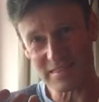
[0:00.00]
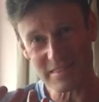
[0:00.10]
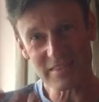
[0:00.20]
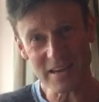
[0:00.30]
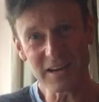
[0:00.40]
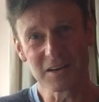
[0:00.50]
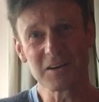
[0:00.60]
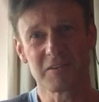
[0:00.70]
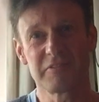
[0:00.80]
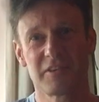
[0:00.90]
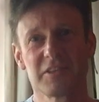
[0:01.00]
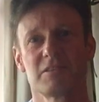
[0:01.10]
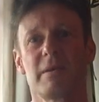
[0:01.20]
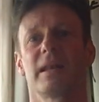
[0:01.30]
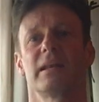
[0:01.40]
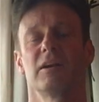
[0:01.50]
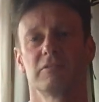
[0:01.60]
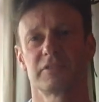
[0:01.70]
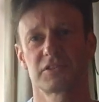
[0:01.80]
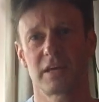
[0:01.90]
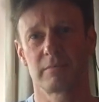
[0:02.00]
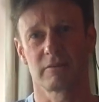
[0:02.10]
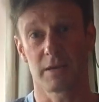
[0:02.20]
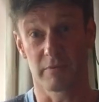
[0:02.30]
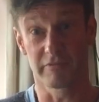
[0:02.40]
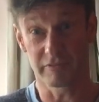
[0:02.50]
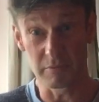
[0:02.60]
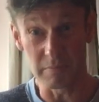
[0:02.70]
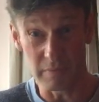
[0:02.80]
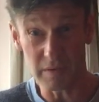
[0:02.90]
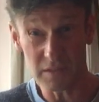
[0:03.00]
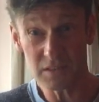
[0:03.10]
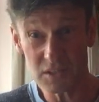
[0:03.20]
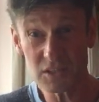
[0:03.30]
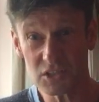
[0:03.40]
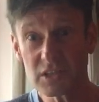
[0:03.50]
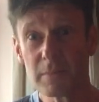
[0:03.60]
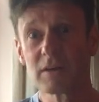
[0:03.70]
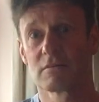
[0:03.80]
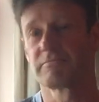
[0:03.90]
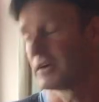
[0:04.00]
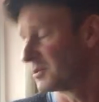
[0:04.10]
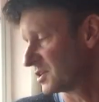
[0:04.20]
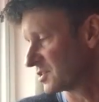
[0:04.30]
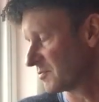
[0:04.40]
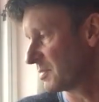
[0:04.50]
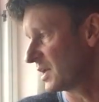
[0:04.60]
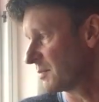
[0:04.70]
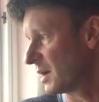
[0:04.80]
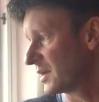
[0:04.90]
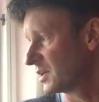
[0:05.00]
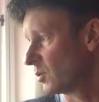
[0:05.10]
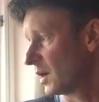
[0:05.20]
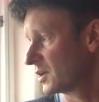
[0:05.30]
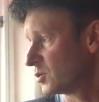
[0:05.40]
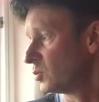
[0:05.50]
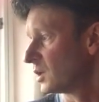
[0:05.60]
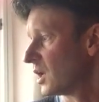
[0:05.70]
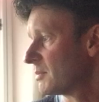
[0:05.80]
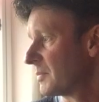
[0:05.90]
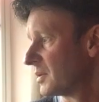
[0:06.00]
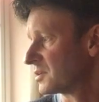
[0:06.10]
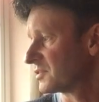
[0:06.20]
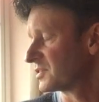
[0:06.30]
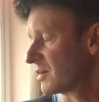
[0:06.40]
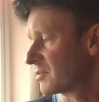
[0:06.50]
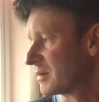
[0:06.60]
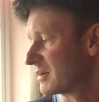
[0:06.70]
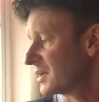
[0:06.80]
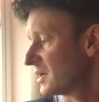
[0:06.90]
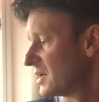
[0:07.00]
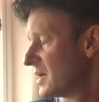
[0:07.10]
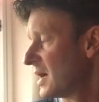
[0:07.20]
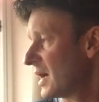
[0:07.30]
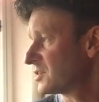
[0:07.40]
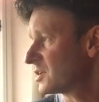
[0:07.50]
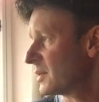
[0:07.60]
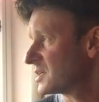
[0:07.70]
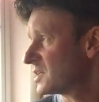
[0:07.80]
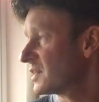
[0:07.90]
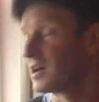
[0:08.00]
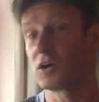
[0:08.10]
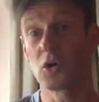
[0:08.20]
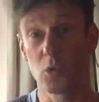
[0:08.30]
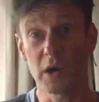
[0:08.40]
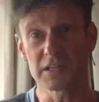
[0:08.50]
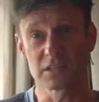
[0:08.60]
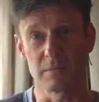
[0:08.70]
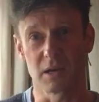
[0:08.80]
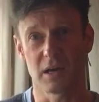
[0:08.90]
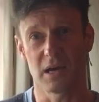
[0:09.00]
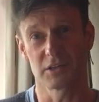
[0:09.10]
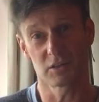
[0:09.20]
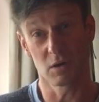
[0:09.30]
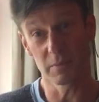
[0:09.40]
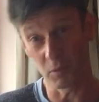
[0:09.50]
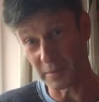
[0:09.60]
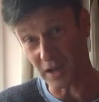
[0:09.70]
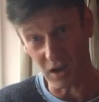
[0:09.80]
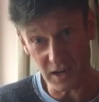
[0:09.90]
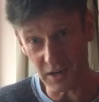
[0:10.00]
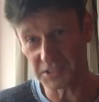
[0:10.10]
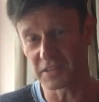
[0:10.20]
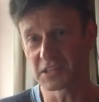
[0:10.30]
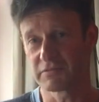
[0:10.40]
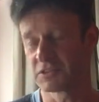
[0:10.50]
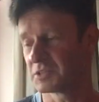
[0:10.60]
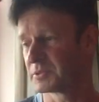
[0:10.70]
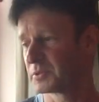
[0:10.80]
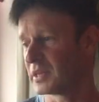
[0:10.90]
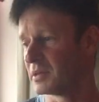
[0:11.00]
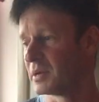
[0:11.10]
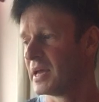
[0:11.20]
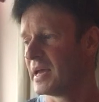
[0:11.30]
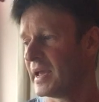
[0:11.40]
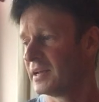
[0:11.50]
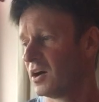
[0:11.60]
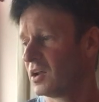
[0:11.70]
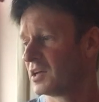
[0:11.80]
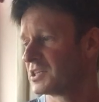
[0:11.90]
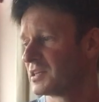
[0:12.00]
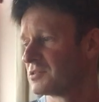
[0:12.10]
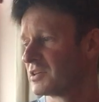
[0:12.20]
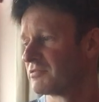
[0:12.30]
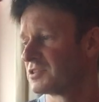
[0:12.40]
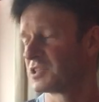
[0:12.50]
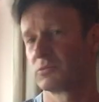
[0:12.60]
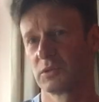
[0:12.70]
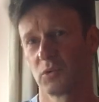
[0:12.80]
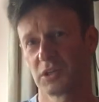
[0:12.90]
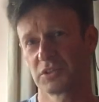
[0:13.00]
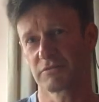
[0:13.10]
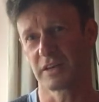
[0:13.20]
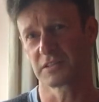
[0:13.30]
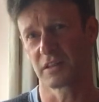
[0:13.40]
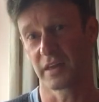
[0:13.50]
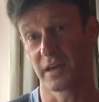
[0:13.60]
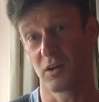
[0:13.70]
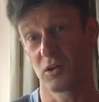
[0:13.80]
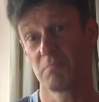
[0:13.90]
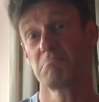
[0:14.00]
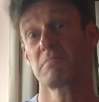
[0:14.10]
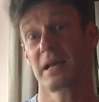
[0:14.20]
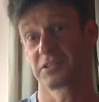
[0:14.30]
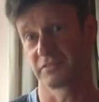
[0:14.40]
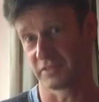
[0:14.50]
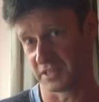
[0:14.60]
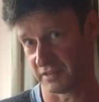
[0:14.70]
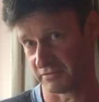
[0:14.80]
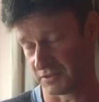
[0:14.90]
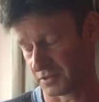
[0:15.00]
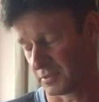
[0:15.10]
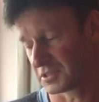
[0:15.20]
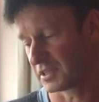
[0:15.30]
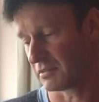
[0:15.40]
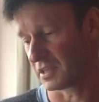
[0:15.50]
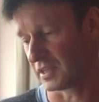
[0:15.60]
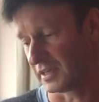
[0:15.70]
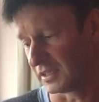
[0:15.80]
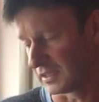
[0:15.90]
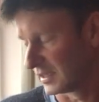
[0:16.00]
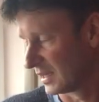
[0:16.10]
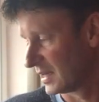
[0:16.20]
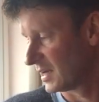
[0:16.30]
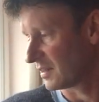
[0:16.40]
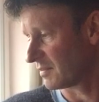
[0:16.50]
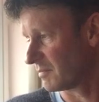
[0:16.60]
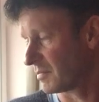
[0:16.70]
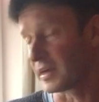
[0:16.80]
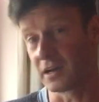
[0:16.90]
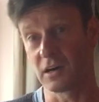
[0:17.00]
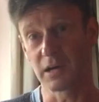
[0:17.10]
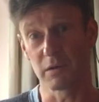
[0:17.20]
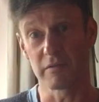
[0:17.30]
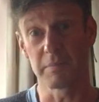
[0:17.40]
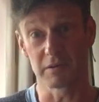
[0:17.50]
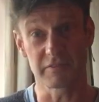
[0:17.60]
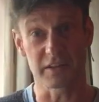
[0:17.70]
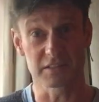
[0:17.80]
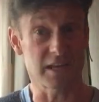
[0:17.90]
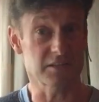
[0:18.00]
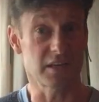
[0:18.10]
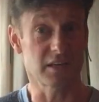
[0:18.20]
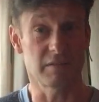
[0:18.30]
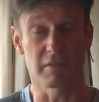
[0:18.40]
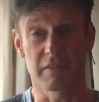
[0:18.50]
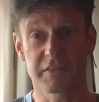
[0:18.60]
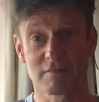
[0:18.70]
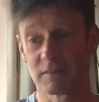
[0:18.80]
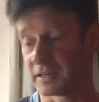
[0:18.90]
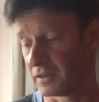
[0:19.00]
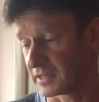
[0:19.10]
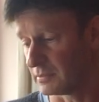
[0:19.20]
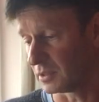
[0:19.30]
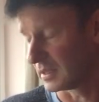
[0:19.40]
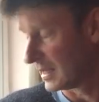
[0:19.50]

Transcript: they are fundamentally of the same grape and from similar approaches of being made in quite cool climate parts of South America. And so actually they are quite similar, and so I will be highlighting the differences between them. In highlighting those differences, I wouldn't want to stress that they are massively different, because I don't think they are. They are, however, both fantastic and thoroughly likeable.